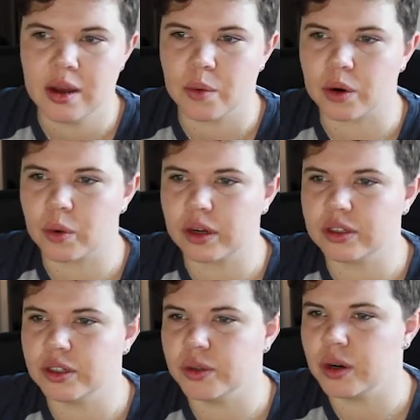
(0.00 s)
We're going
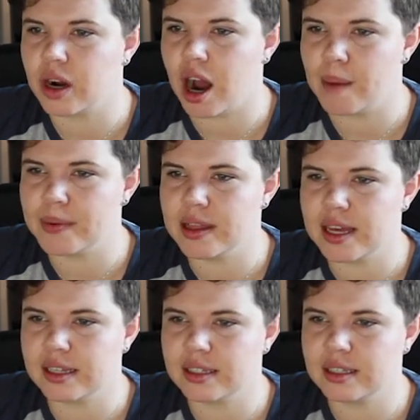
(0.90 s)
to copy
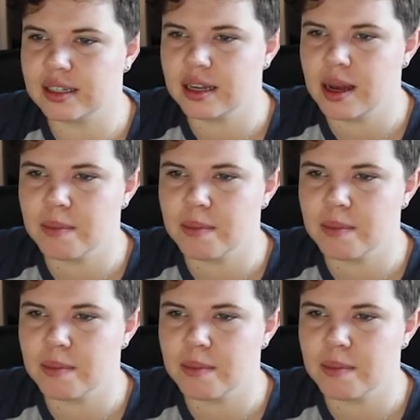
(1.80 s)
this,